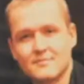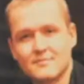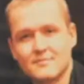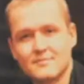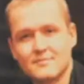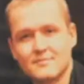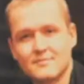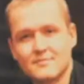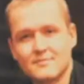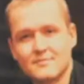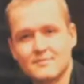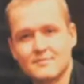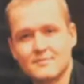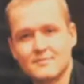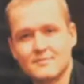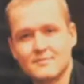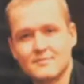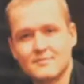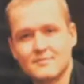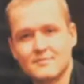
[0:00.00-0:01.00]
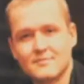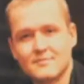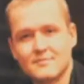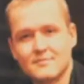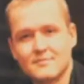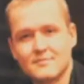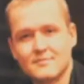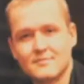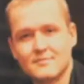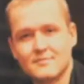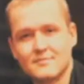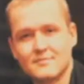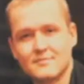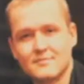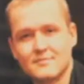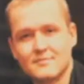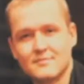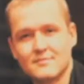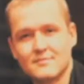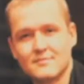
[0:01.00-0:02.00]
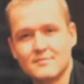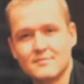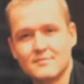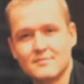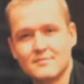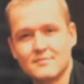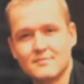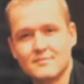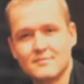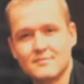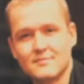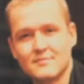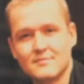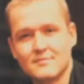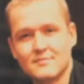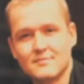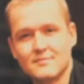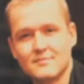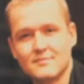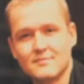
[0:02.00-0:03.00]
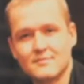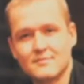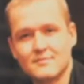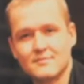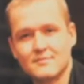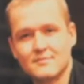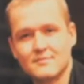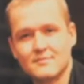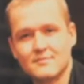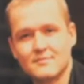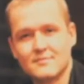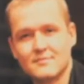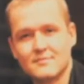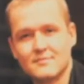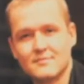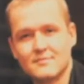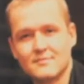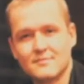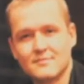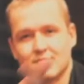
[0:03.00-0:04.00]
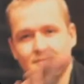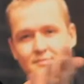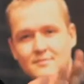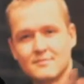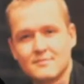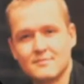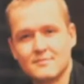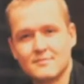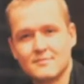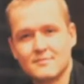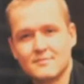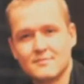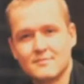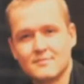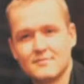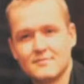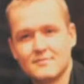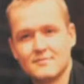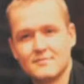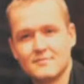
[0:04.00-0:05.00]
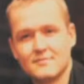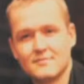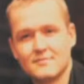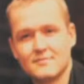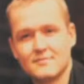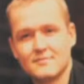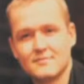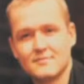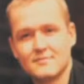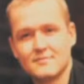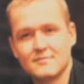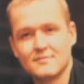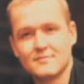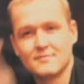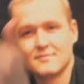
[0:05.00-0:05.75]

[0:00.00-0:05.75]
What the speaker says: [no speech]